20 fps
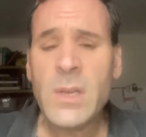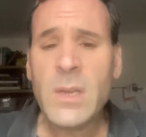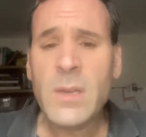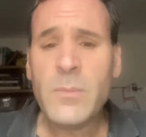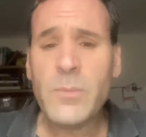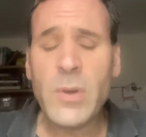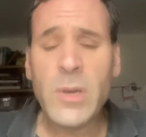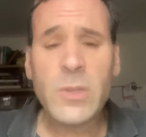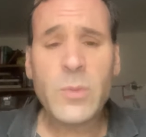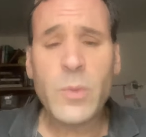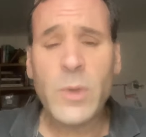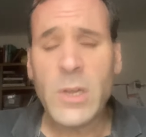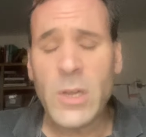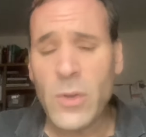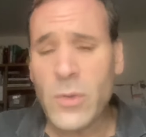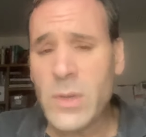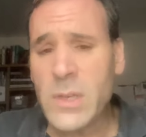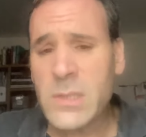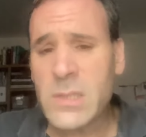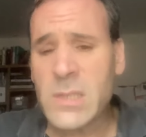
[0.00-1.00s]
But we
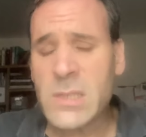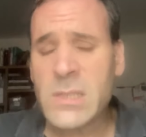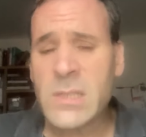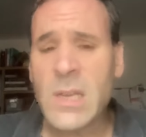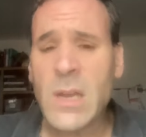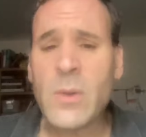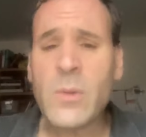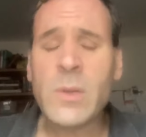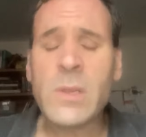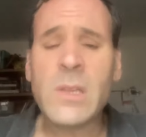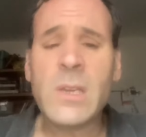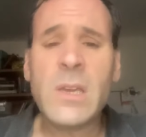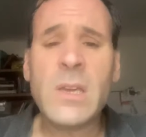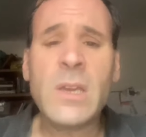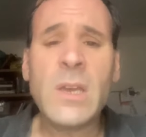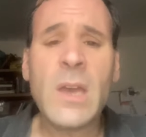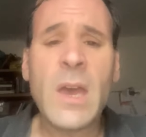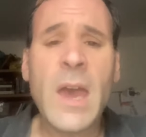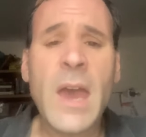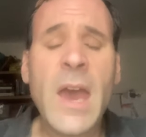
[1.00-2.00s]
don't
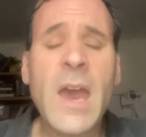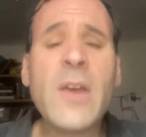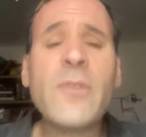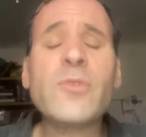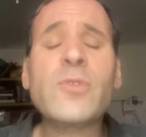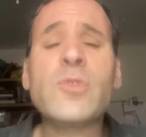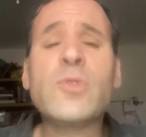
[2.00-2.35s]
necessarily have